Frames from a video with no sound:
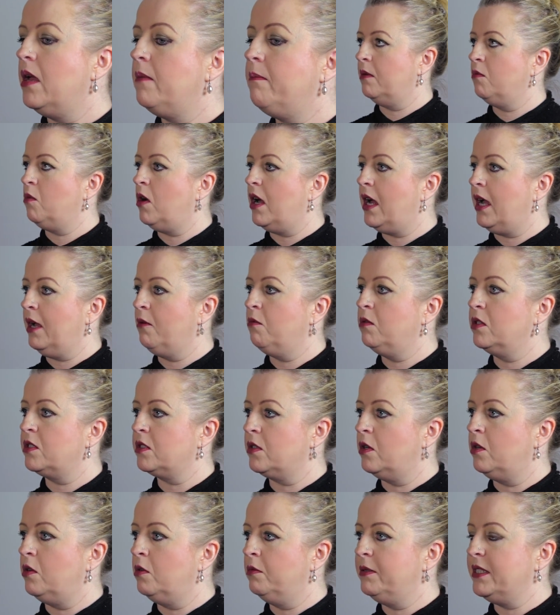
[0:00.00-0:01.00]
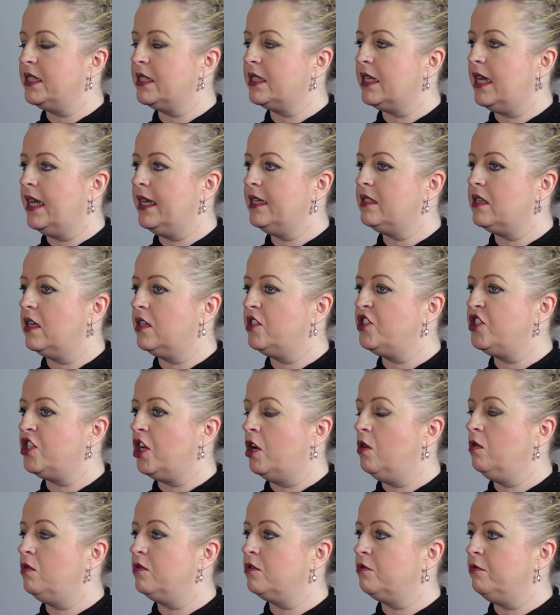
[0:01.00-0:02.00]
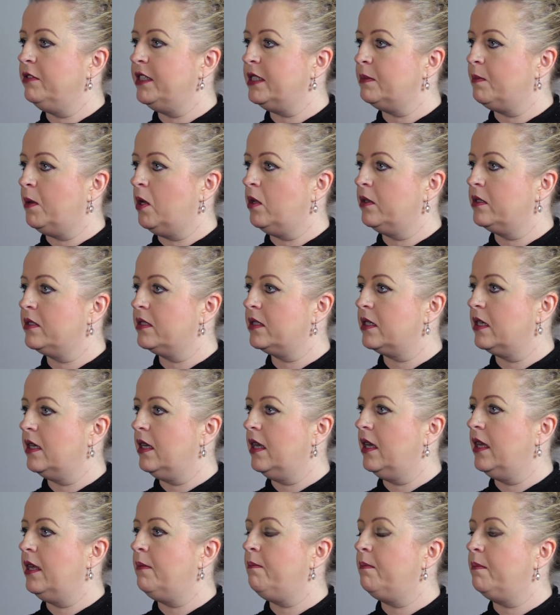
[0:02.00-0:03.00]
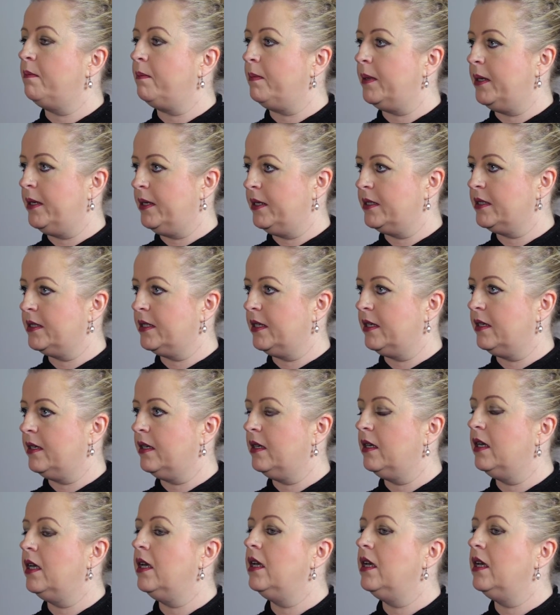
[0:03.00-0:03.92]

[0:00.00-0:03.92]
What I would always say is don't respond in person